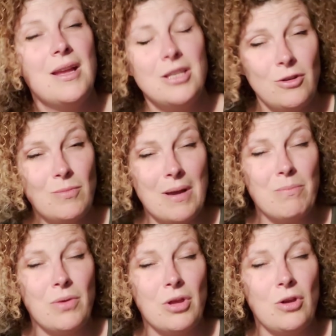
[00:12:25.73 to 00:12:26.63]
Do you
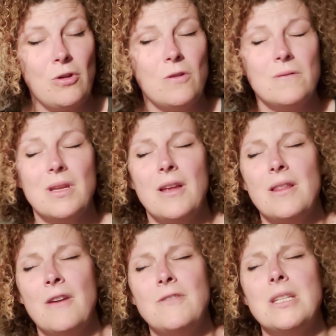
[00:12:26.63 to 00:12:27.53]
remember the hooves
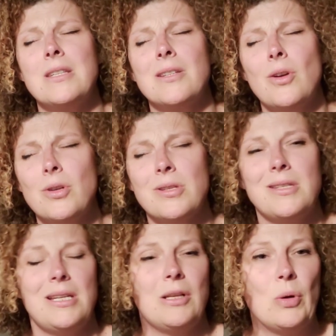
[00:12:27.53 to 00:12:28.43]
have
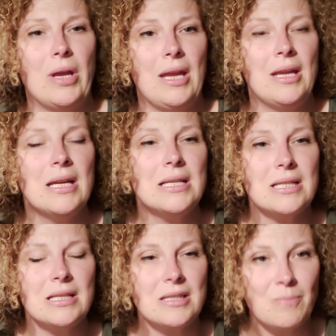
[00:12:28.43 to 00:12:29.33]
disgusted Lucky
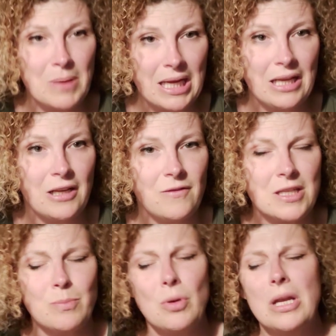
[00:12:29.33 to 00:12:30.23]
since the beginning of
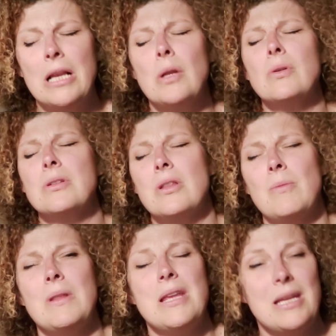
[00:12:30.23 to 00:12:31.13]
this book? He looks at
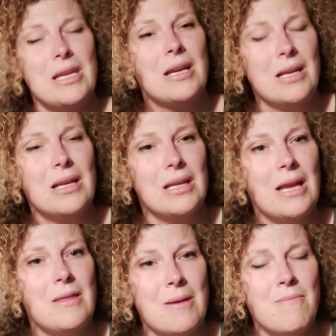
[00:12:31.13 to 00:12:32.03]
them and
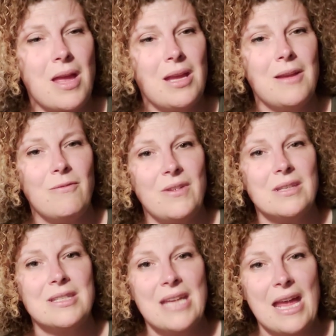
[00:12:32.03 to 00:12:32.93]
they make him
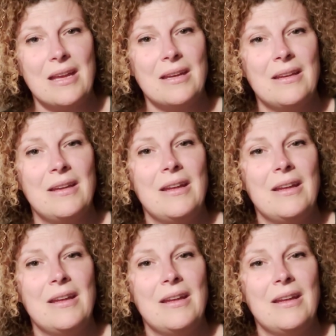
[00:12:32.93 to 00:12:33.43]
feel sick.